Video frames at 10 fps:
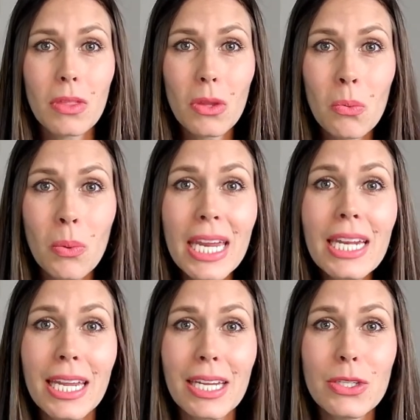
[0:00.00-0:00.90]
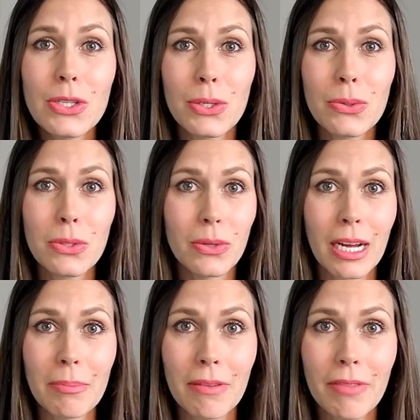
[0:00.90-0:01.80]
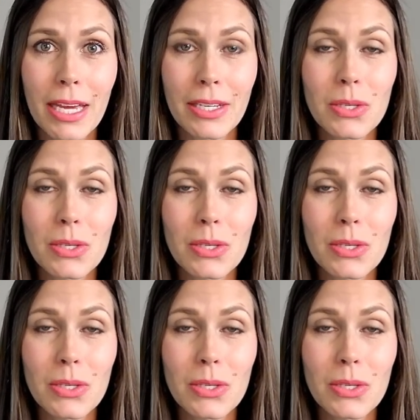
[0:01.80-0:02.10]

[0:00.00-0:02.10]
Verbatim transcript: we need to do a couple of things.